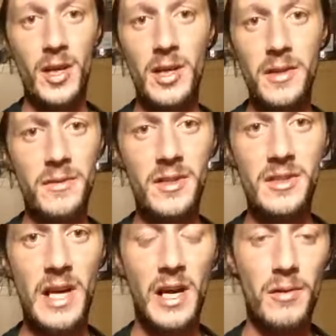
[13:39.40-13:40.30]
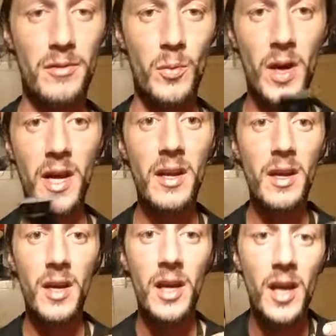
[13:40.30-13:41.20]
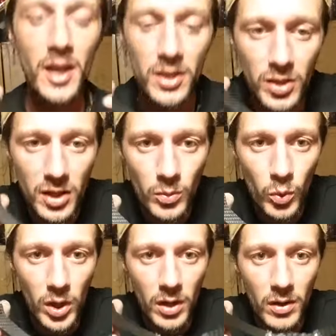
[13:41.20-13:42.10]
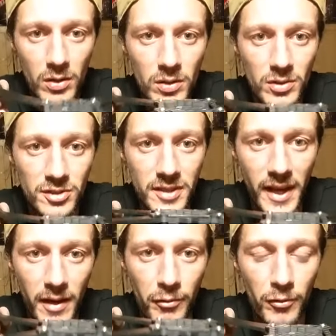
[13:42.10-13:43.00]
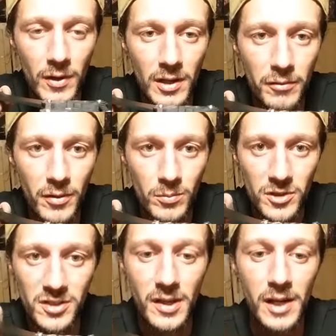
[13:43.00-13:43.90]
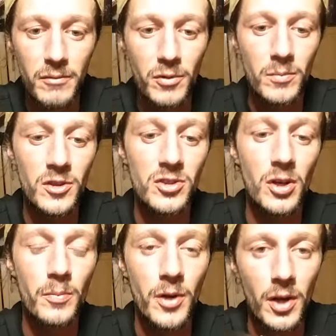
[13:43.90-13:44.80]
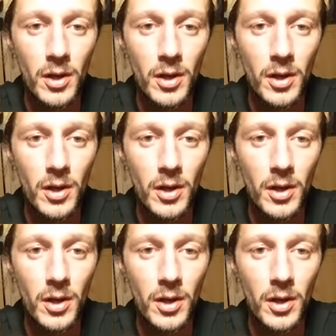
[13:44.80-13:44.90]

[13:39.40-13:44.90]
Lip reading: Leave this out of the way, and you can work on your stack freely from the side, from the top,